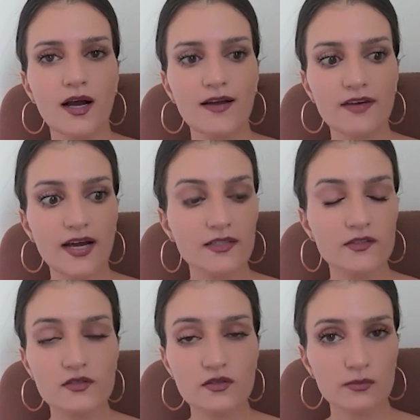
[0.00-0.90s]
I've
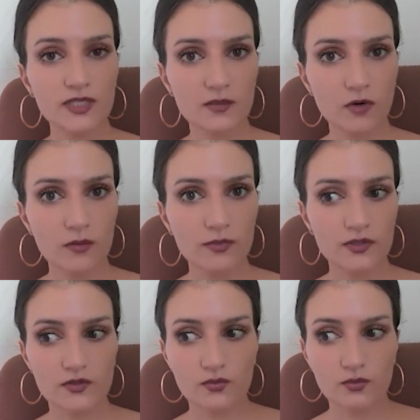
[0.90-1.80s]
had so many
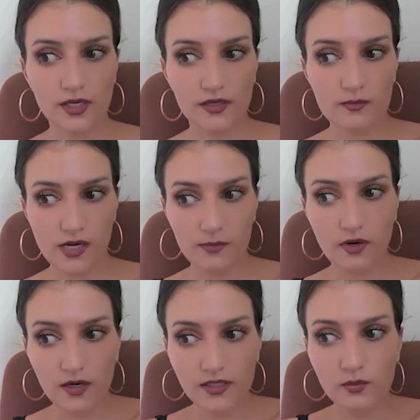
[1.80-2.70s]
moments where my
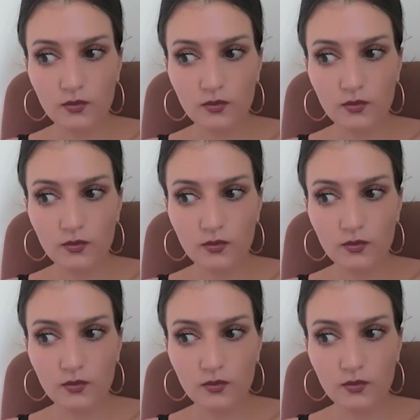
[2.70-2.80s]
body